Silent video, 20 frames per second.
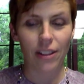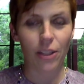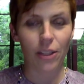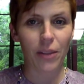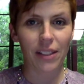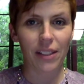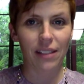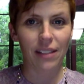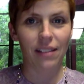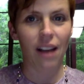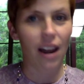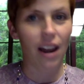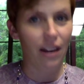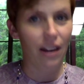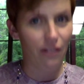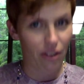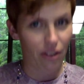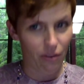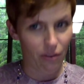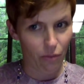So it's not
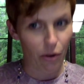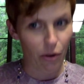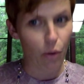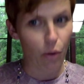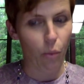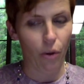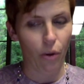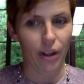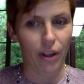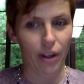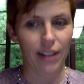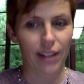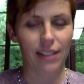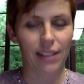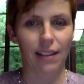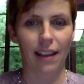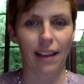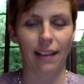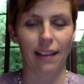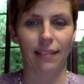even real wood. It's
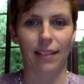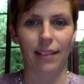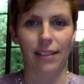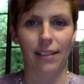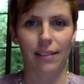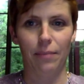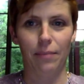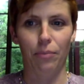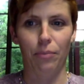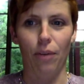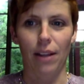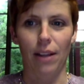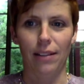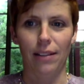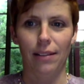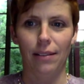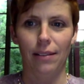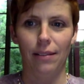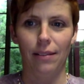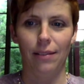like this pressed
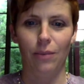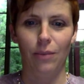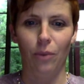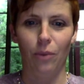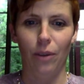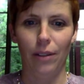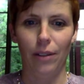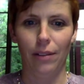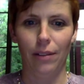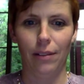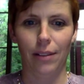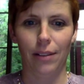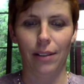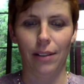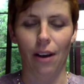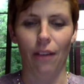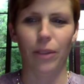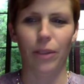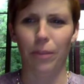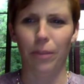wood
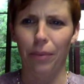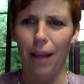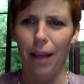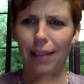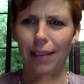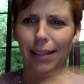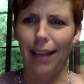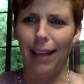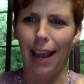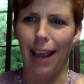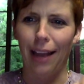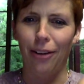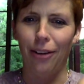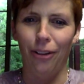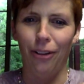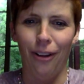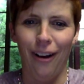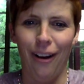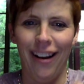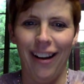stuff, plastic
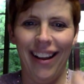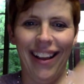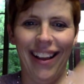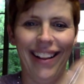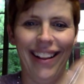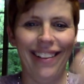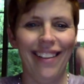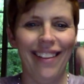handle on it.